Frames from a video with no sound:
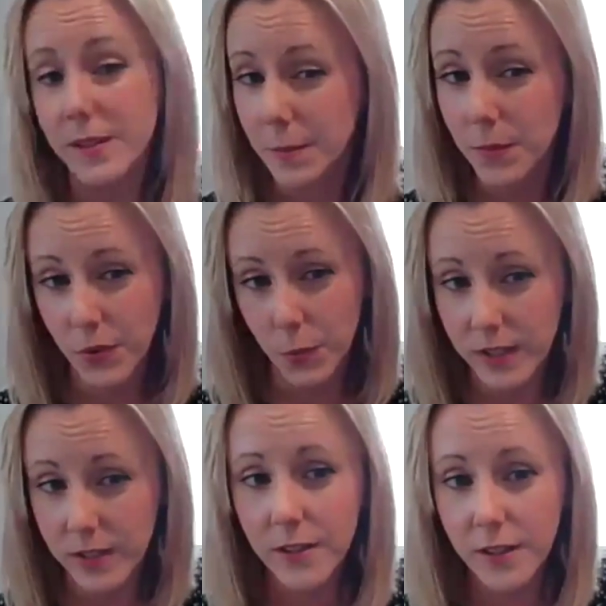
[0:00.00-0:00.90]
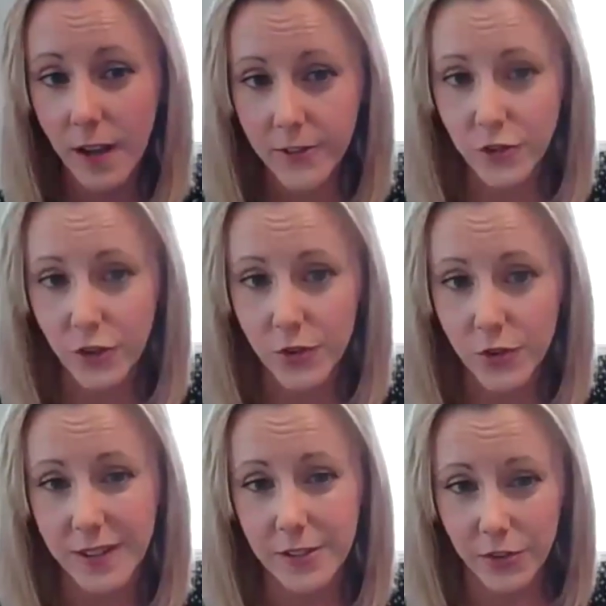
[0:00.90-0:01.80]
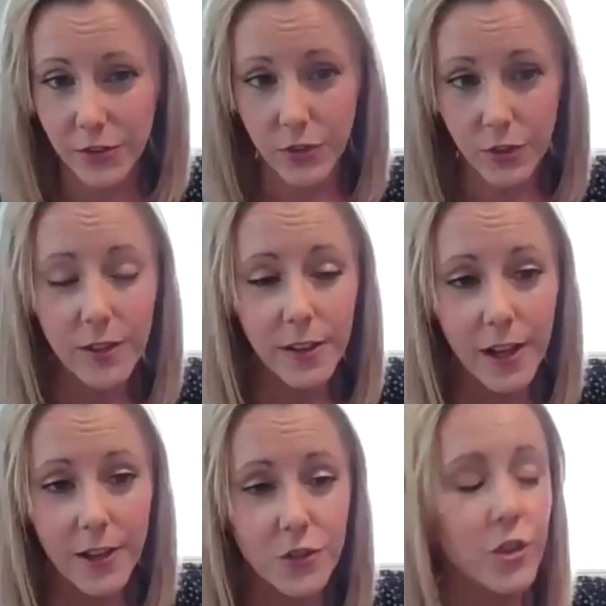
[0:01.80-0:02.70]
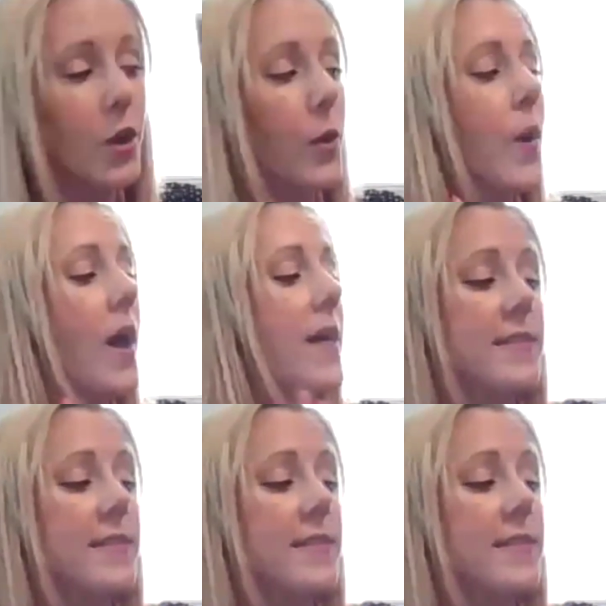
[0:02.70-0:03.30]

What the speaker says: to make some sweeter nachos, like a dessert nacho.